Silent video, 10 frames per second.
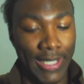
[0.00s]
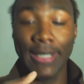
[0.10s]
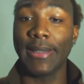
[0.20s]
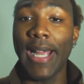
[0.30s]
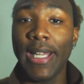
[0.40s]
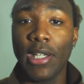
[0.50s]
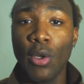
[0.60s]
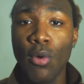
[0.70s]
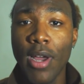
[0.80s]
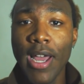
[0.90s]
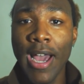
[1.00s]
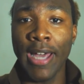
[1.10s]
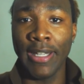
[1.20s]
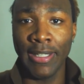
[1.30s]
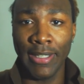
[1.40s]
didn't get a thank you.
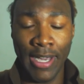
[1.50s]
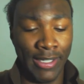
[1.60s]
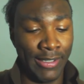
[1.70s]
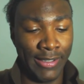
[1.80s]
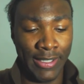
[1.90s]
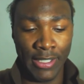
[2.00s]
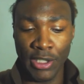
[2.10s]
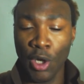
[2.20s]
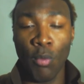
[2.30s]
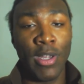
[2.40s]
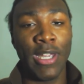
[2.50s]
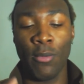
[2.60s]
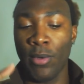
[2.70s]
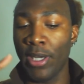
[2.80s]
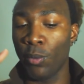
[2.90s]
I didn't get a,
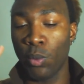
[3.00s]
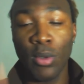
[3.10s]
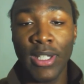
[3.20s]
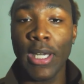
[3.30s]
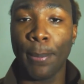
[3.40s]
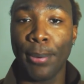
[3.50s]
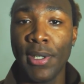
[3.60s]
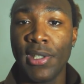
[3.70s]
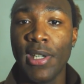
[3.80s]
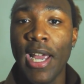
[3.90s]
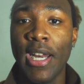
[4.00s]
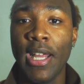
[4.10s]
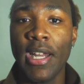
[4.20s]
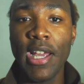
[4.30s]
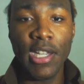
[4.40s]
we really
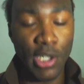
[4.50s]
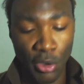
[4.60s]
appreciate it.